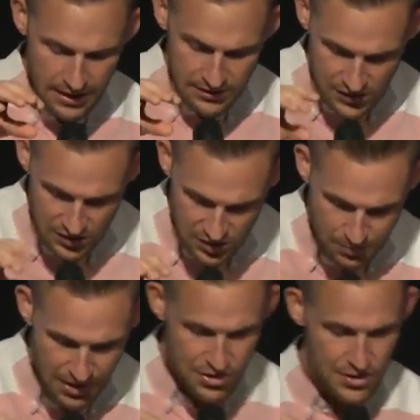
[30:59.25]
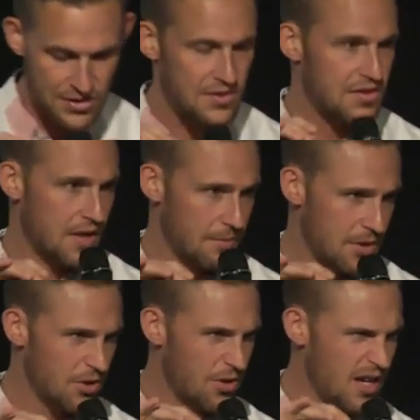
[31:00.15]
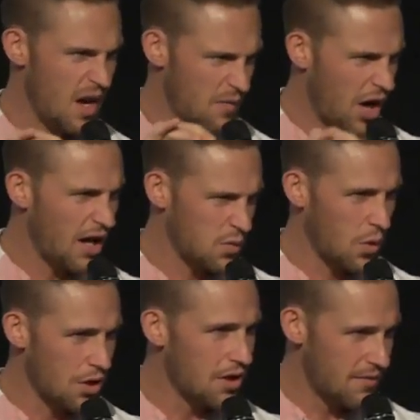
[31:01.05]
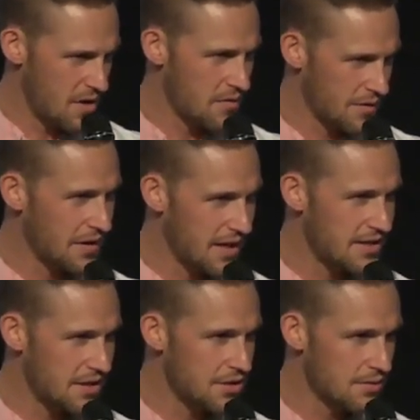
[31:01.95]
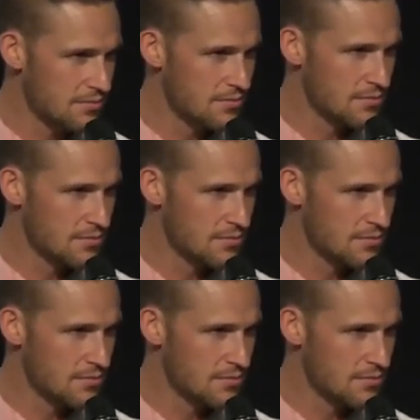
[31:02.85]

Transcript: suspicious to some degree of God's word. Have you ever felt that tension?